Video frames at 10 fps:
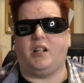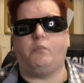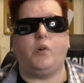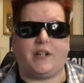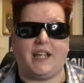
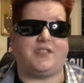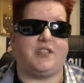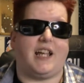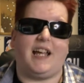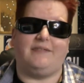we'll get
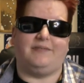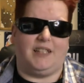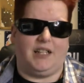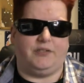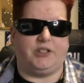to that
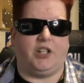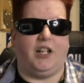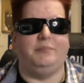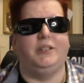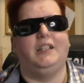another
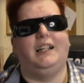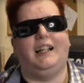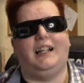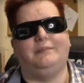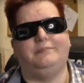time.
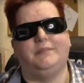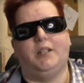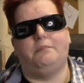Well,